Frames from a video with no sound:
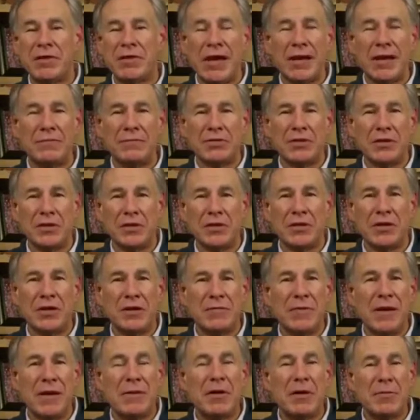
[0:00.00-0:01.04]
sometimes
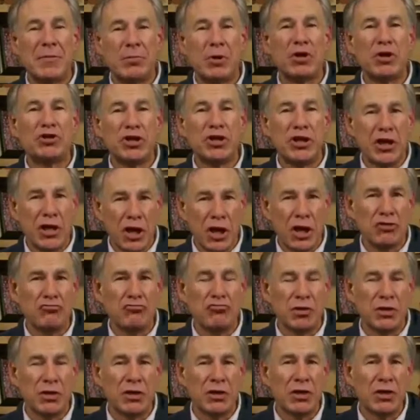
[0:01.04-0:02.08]
maybe approaching
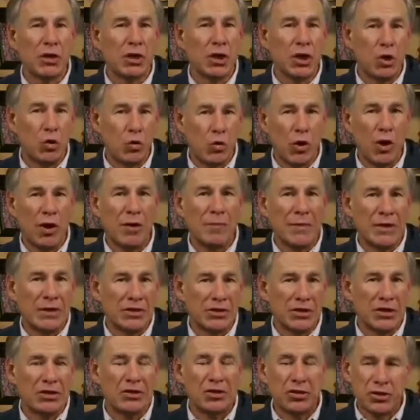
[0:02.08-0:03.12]
100
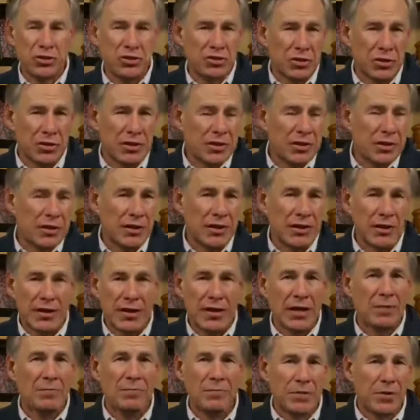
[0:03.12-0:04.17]
warming centers to
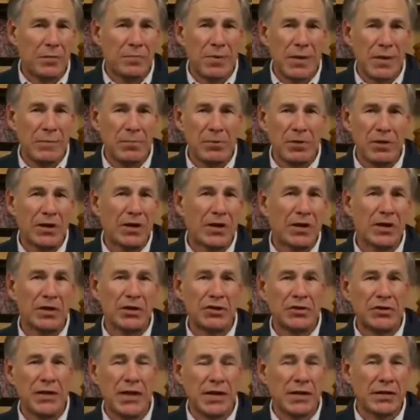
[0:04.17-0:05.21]
help the people in
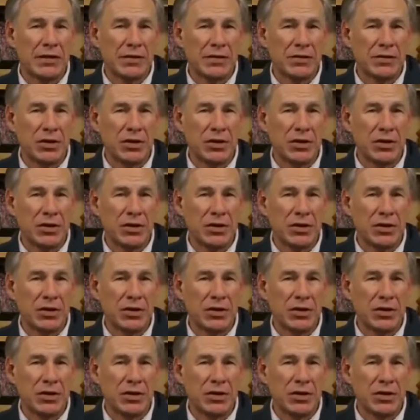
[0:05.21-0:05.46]
our state.